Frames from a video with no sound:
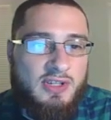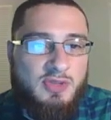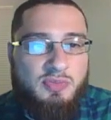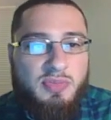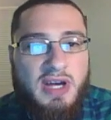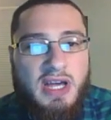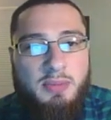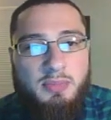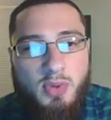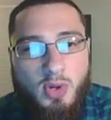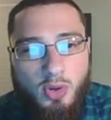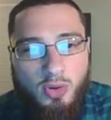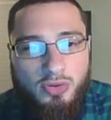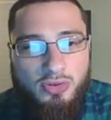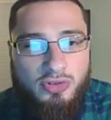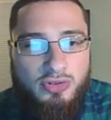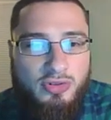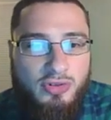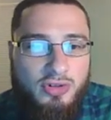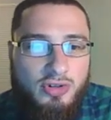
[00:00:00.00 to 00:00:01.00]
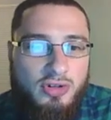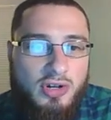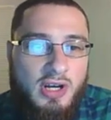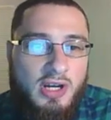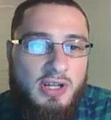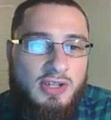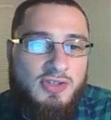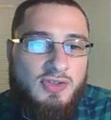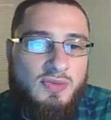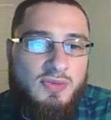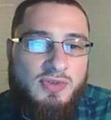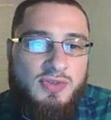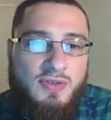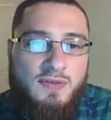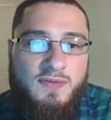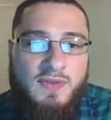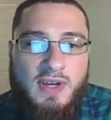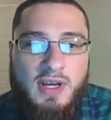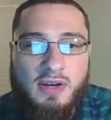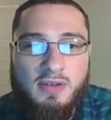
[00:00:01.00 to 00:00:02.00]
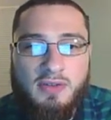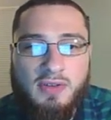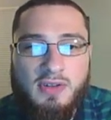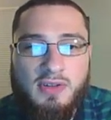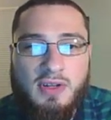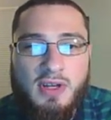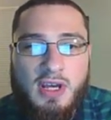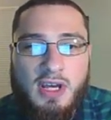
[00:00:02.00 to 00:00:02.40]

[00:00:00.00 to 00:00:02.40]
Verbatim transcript: bipolar neurons, which are found in